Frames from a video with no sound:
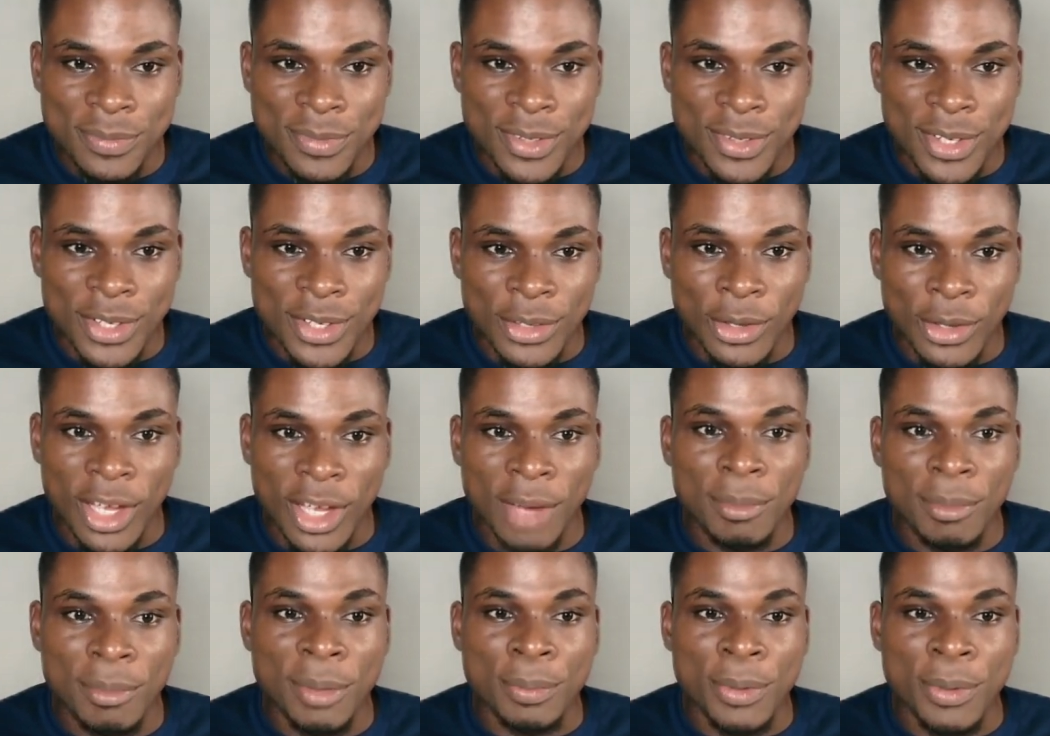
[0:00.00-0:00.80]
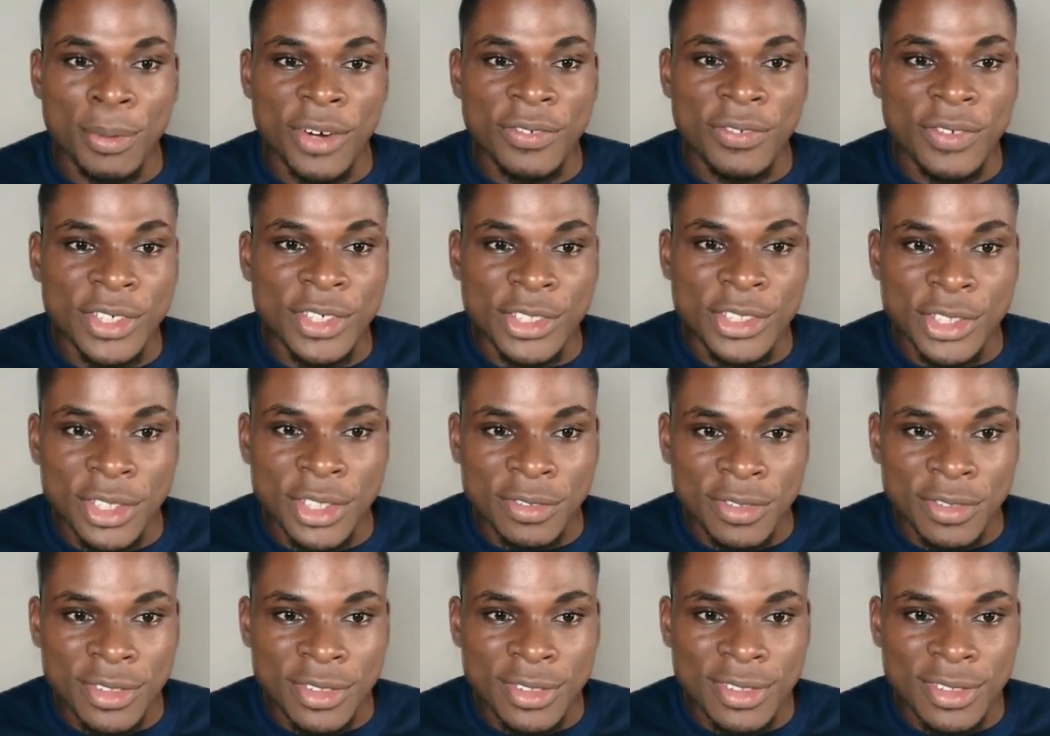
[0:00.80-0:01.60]
You can be profit
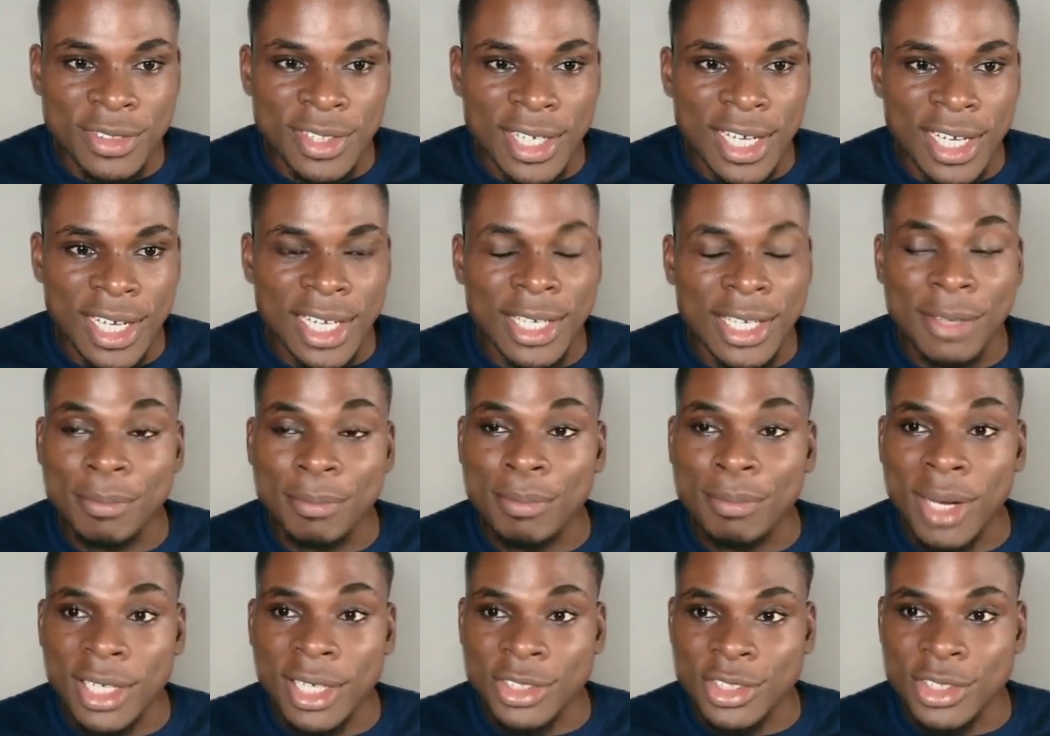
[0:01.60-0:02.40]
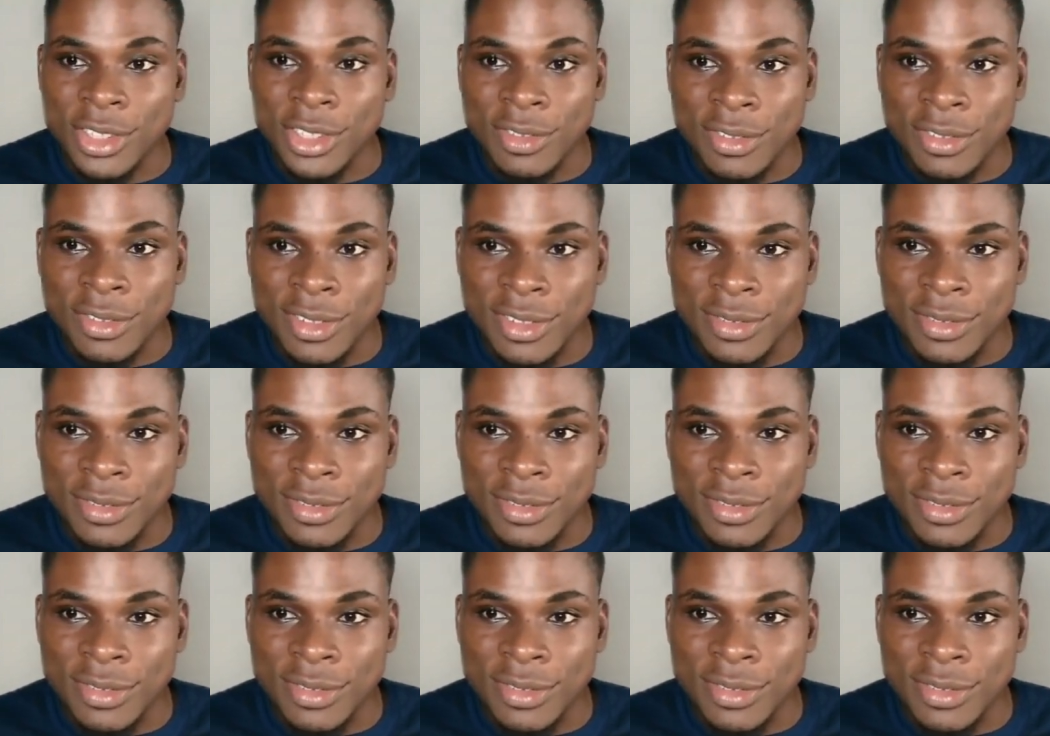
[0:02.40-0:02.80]
driven and impact driven.